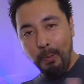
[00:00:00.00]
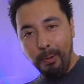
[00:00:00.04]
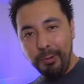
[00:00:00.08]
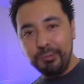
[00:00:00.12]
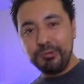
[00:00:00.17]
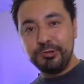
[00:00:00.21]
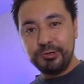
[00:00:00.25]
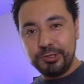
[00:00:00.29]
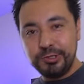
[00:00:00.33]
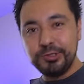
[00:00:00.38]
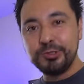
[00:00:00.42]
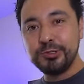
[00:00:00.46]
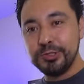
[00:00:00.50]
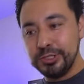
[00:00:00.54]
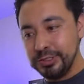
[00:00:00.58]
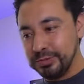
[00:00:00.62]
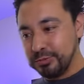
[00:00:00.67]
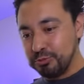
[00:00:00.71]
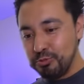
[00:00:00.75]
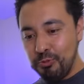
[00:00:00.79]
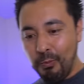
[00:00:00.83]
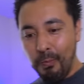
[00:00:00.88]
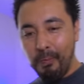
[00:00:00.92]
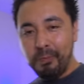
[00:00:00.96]
Oh,
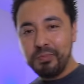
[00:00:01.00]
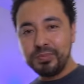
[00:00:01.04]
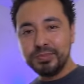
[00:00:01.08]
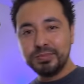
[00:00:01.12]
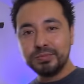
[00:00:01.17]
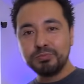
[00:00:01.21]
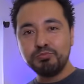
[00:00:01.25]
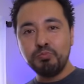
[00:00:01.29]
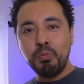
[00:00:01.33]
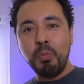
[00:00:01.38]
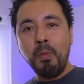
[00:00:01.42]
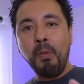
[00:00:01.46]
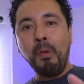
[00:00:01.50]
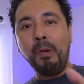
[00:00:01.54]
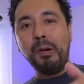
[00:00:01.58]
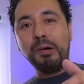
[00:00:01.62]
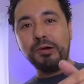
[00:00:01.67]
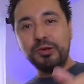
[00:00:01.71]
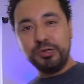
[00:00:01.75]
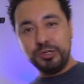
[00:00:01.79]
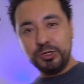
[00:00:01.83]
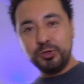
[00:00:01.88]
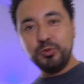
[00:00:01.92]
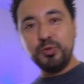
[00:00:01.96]
seriously.
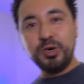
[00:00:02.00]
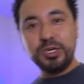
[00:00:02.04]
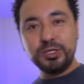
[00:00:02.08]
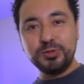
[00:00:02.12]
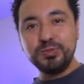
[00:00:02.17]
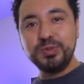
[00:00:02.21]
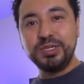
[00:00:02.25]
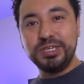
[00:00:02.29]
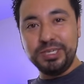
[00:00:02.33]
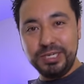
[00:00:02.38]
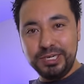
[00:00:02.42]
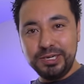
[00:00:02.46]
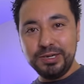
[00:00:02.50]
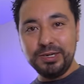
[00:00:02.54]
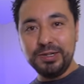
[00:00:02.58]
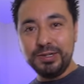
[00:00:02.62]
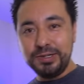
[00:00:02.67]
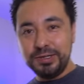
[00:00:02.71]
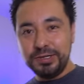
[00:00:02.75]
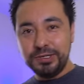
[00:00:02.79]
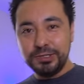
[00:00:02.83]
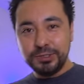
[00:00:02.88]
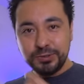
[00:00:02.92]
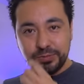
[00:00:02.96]
Are you gonna watch me eat
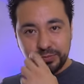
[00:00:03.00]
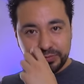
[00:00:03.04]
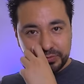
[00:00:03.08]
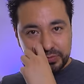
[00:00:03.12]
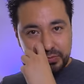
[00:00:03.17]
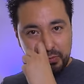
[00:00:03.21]
all this?